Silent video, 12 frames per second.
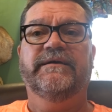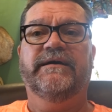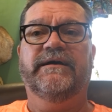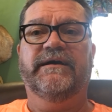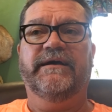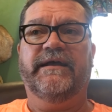
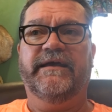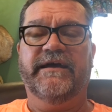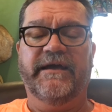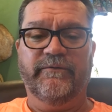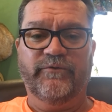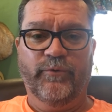and
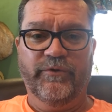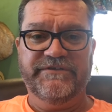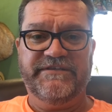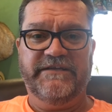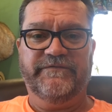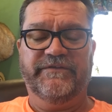I am
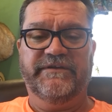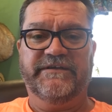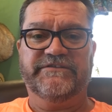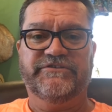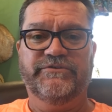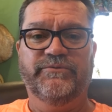quarantined for the
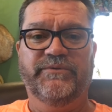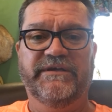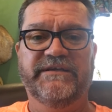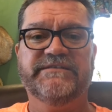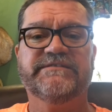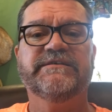next 2
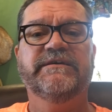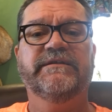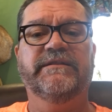weeks,